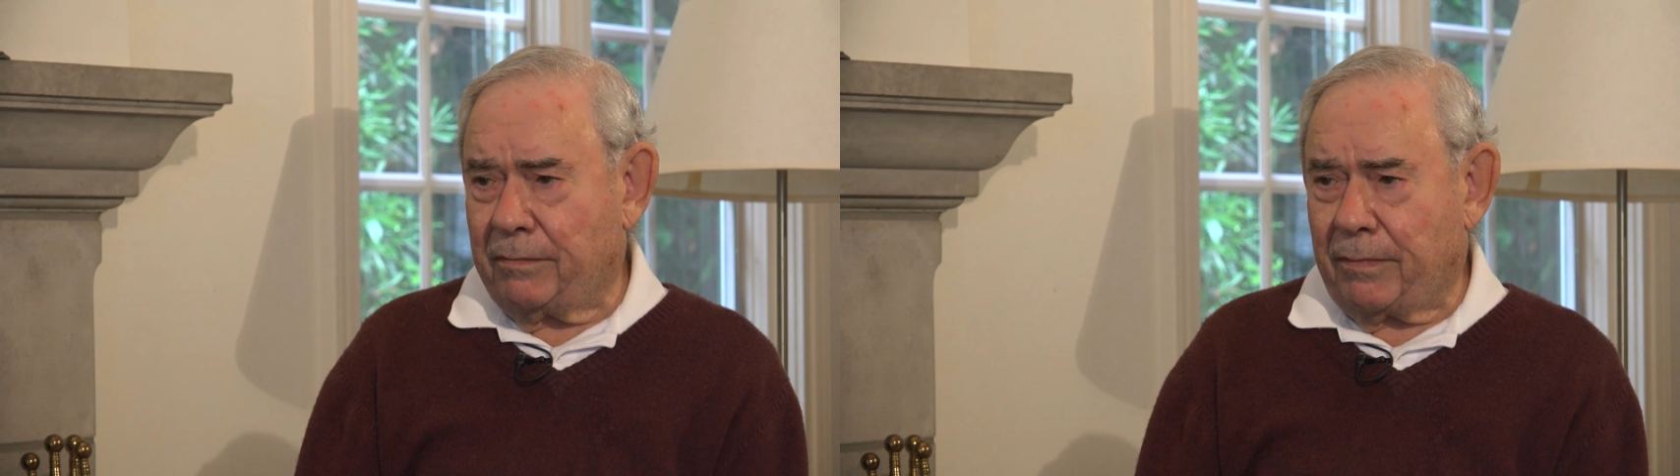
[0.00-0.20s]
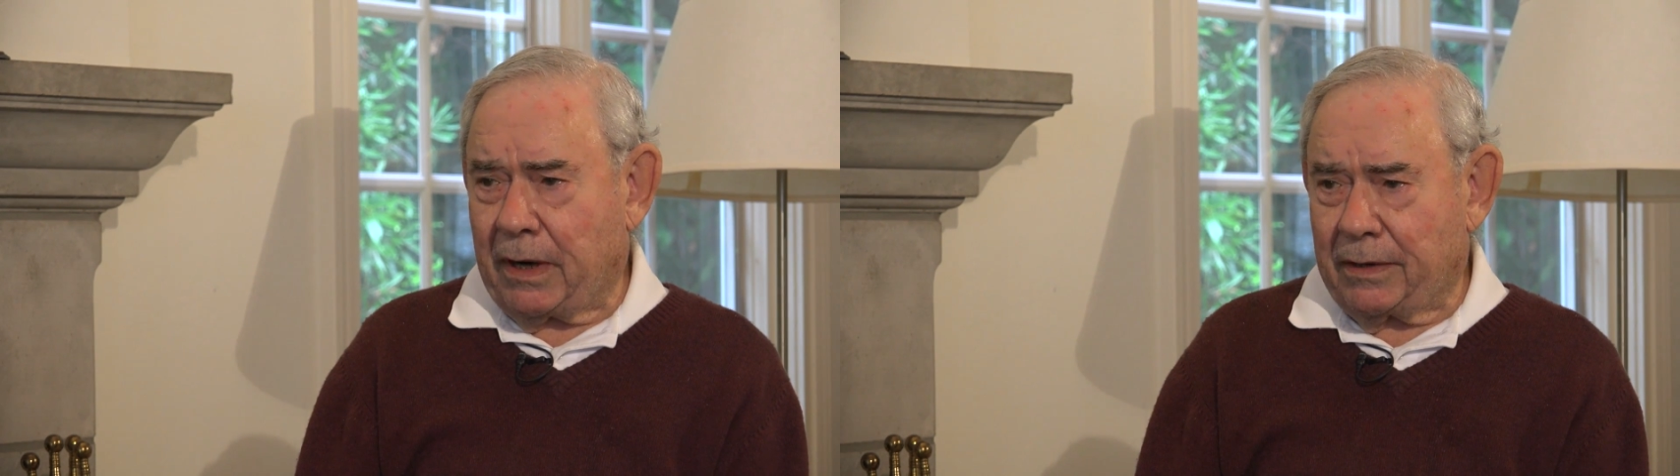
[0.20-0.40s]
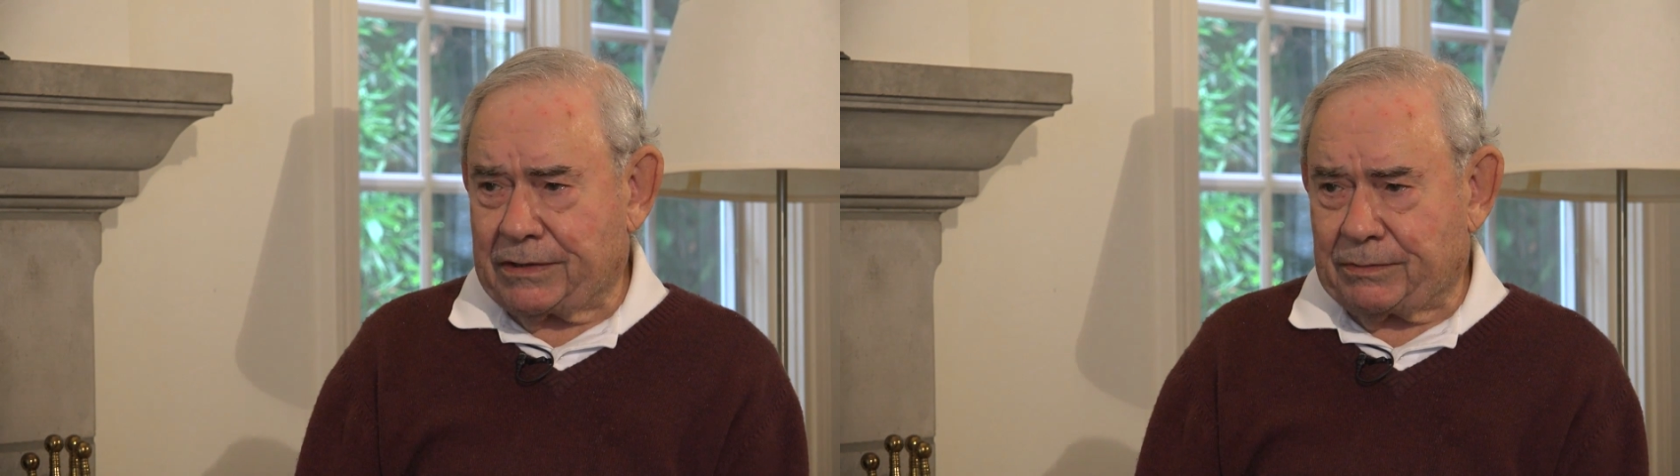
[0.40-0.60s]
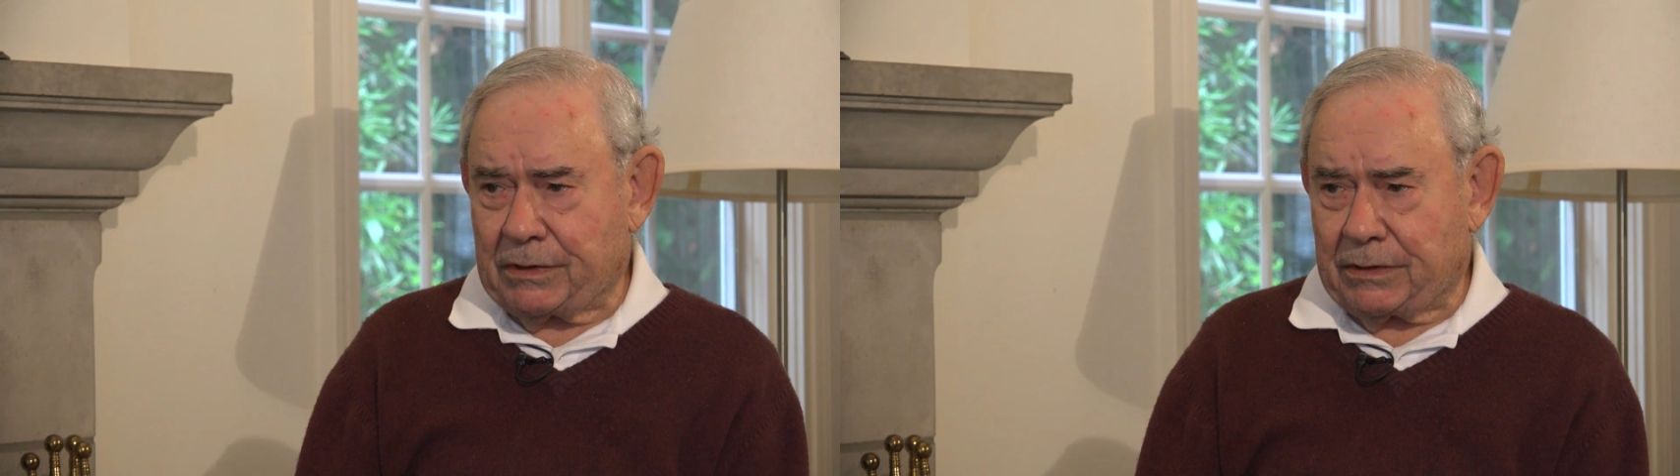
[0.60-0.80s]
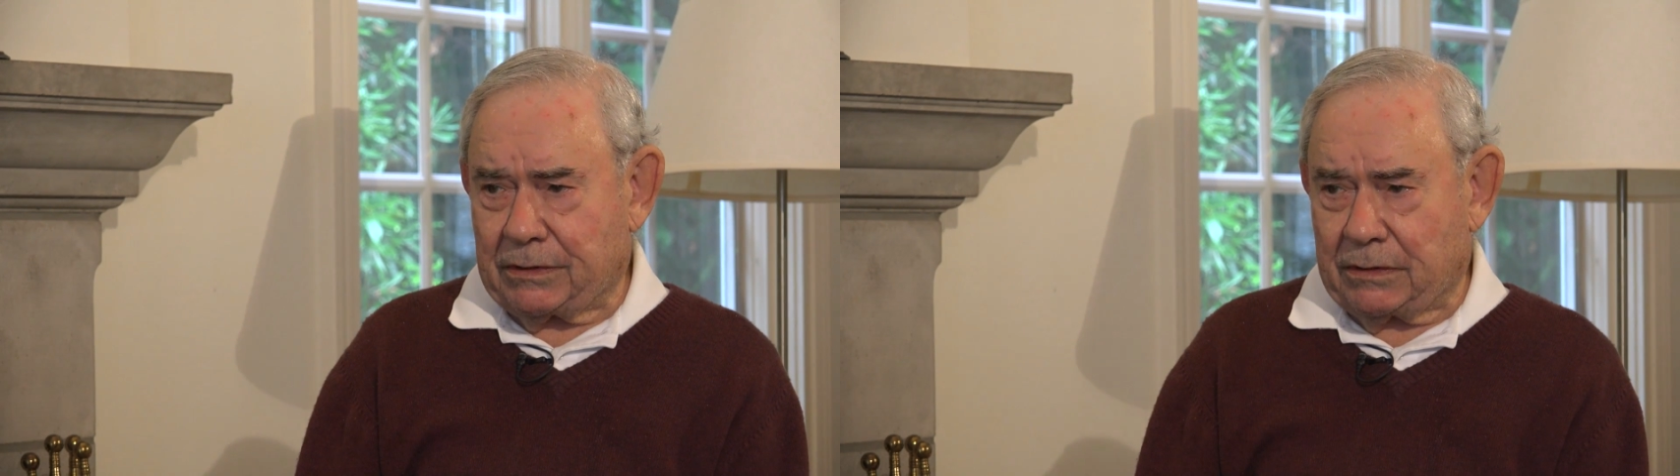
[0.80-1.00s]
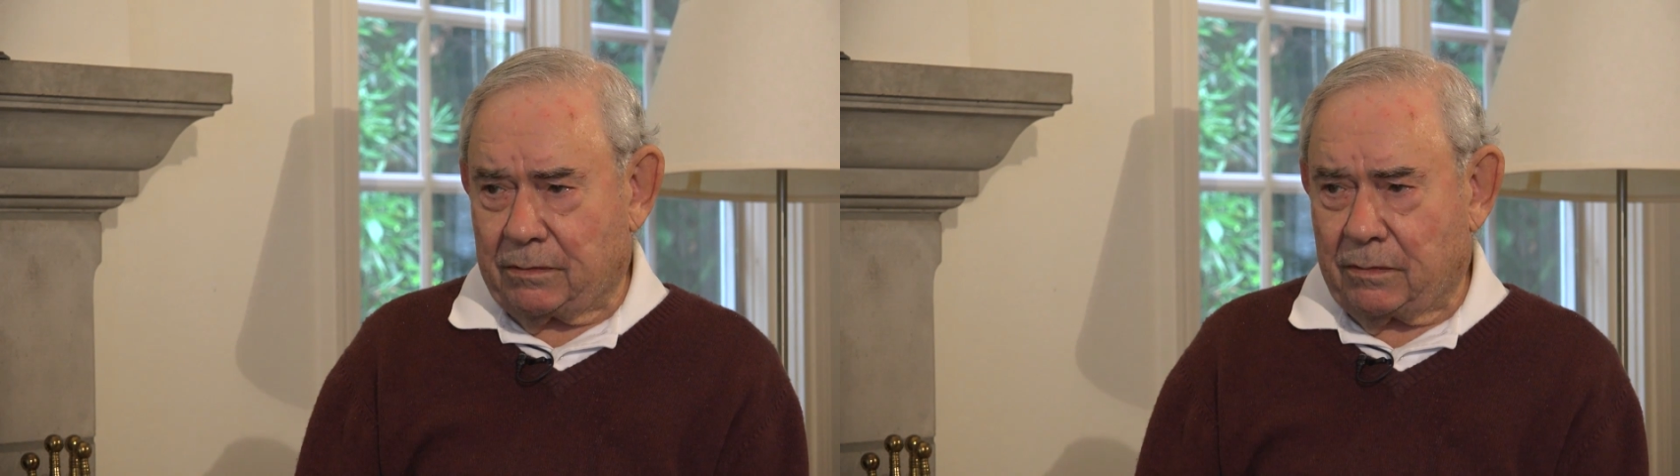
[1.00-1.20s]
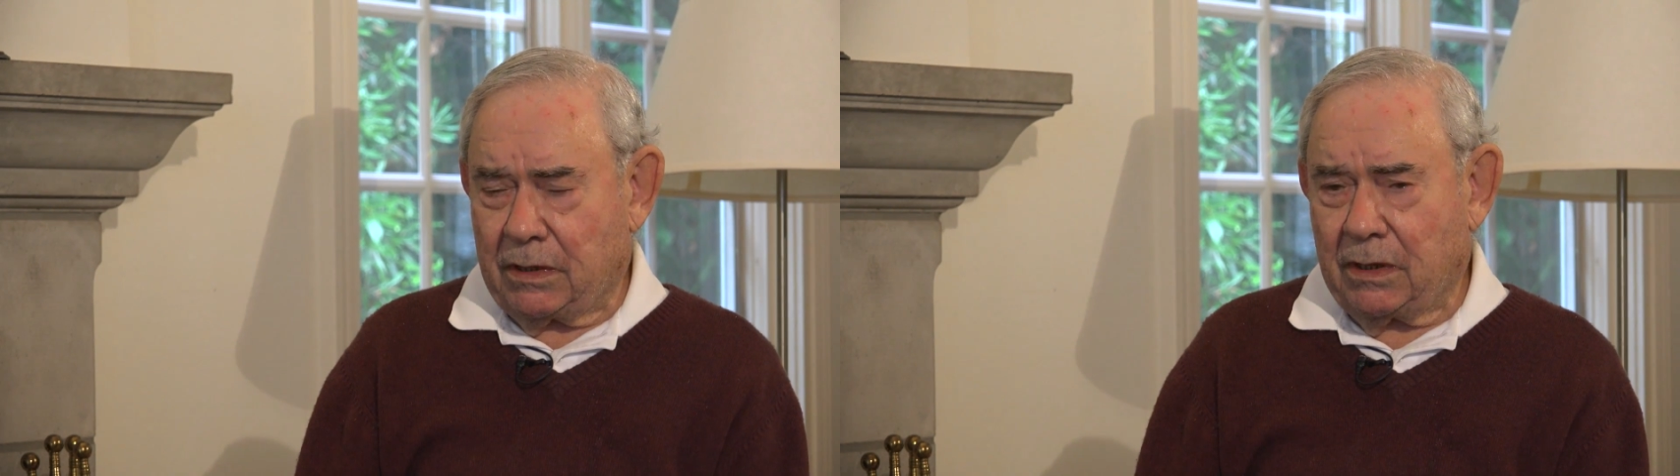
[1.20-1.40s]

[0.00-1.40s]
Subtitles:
embarrassment to him.